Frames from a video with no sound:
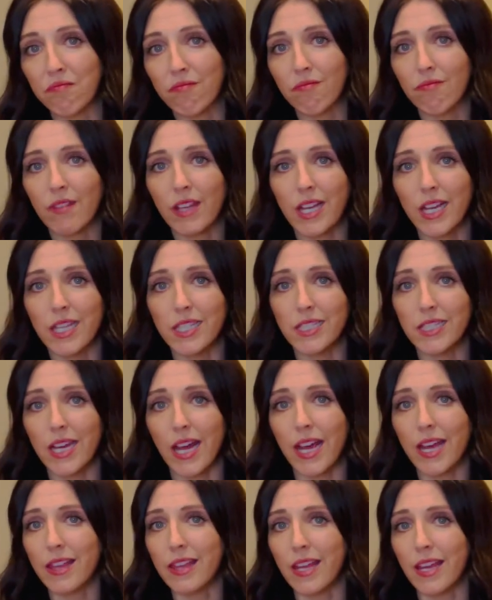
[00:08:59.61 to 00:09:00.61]
because I
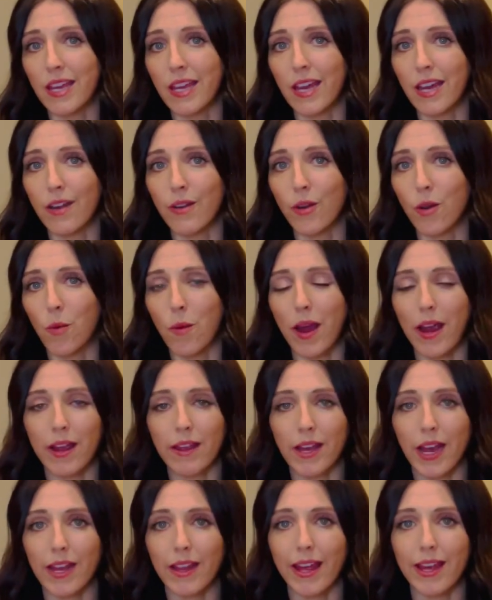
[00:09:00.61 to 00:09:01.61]
don't know why I
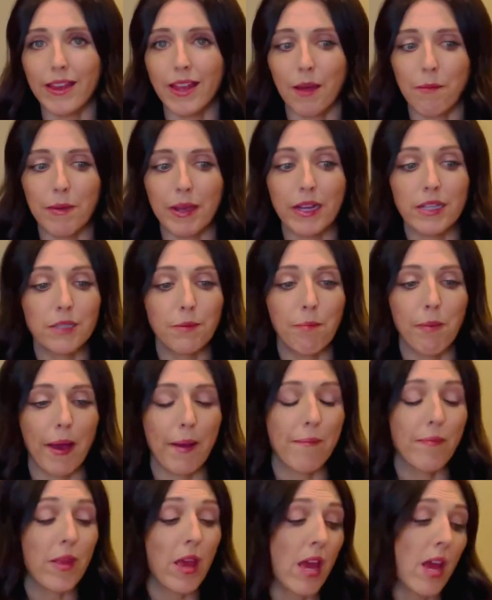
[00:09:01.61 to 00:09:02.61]
like that mix. But
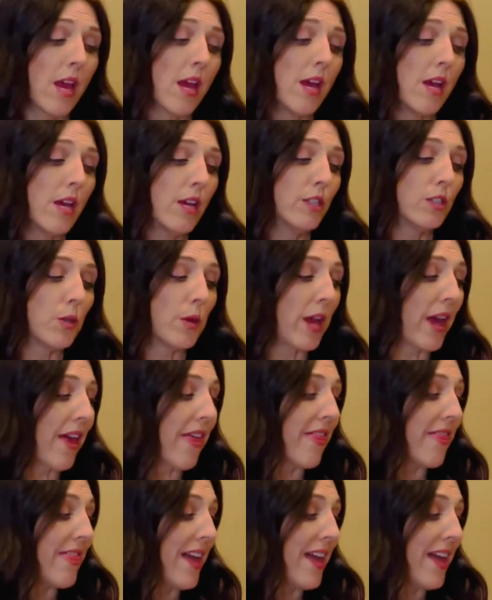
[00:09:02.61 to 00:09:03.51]
so yeah, that